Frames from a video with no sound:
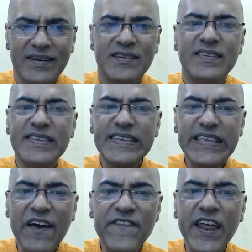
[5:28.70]

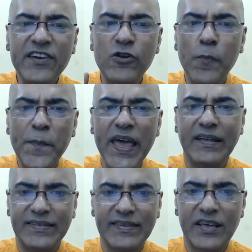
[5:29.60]
7
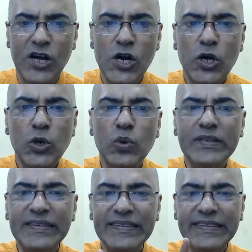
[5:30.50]
rupees to
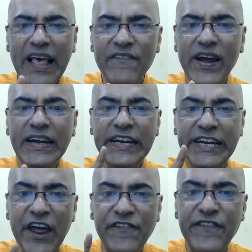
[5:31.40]
7
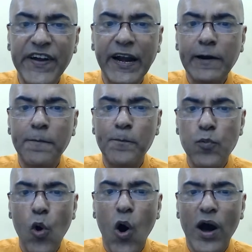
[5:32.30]
different
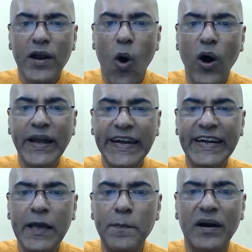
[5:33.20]
poor or
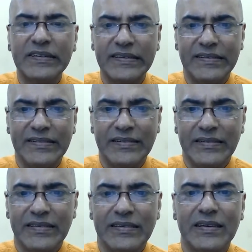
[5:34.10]
needy
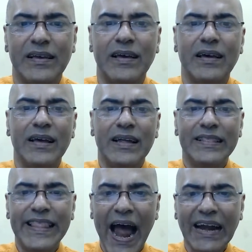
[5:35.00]
persons.
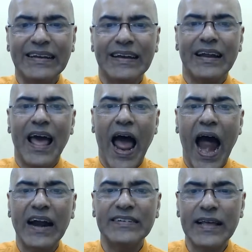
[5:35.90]
That
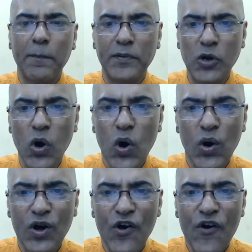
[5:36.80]
adds up
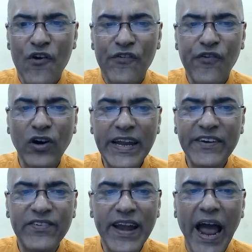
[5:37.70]
to
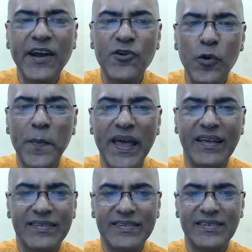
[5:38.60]
49
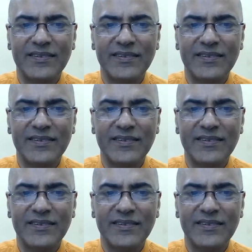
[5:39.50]
rupees.